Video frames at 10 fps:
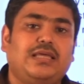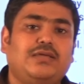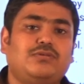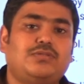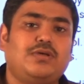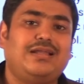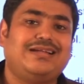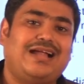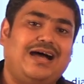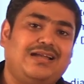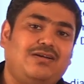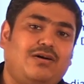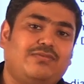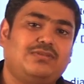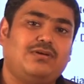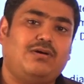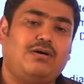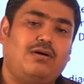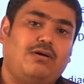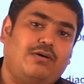usual run
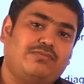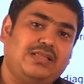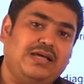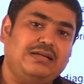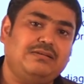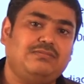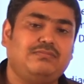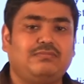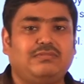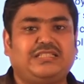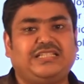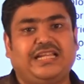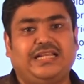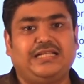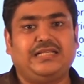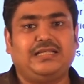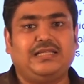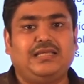of the train.